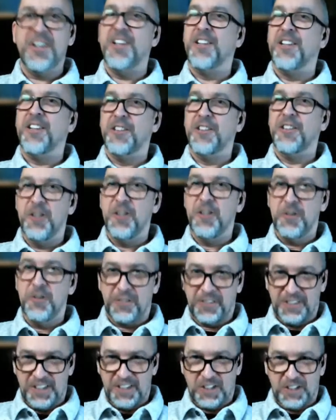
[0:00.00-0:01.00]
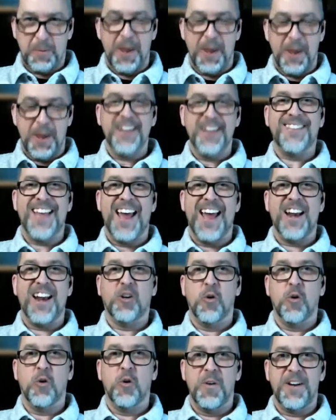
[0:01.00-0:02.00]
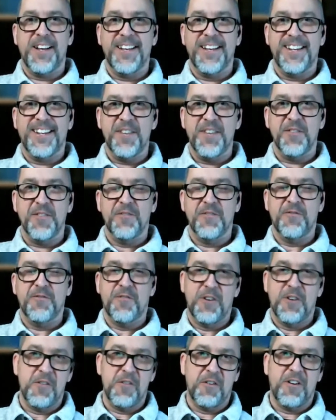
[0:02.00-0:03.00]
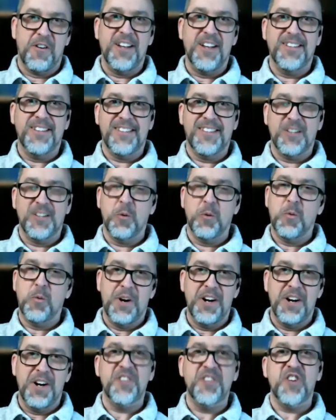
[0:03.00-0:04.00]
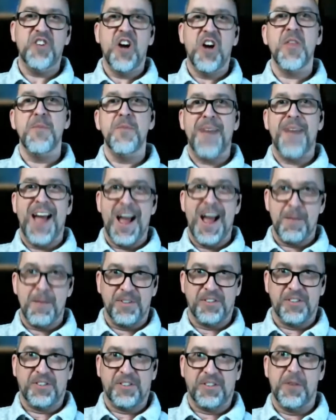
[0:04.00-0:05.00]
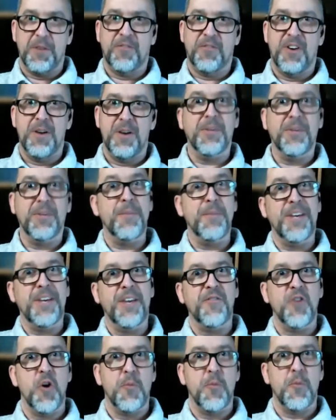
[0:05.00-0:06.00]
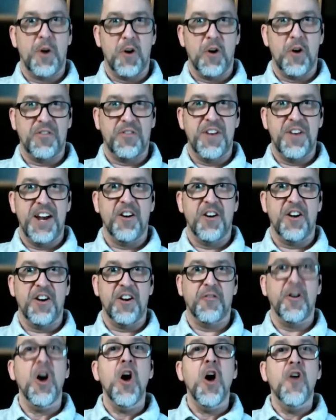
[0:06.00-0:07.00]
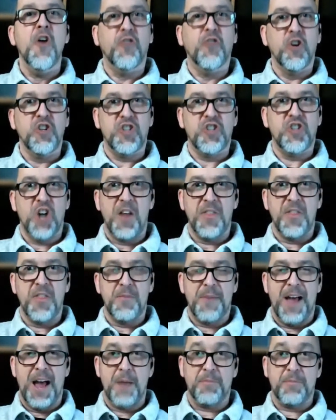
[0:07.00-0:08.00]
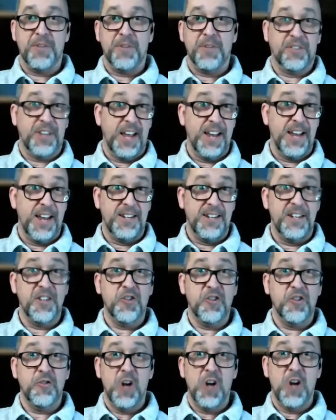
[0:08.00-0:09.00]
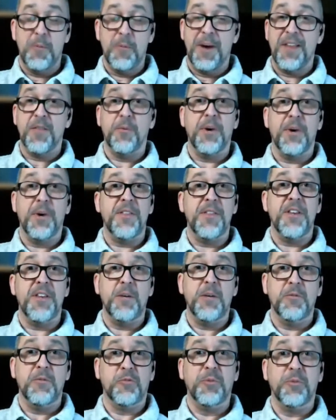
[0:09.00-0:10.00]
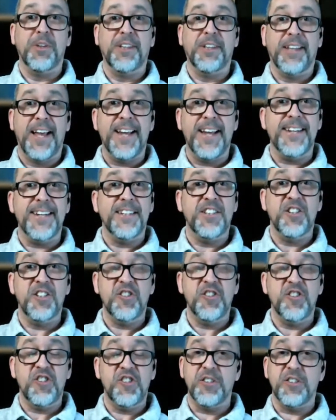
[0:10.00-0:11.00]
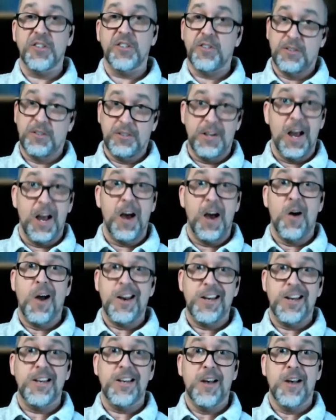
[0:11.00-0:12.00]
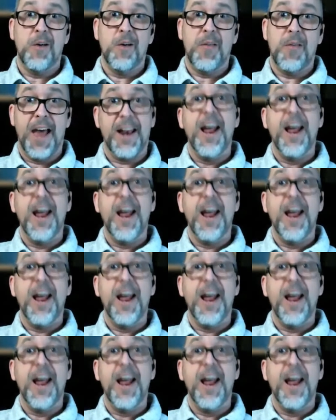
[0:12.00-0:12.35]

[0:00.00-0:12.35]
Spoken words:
Luke expands that accordion even further and says, well, where did John the Baptist come from? Let me give you a birth narrative for John the Baptist. And did you know, by the way, that he was related to Jesus? No, I didn't know that.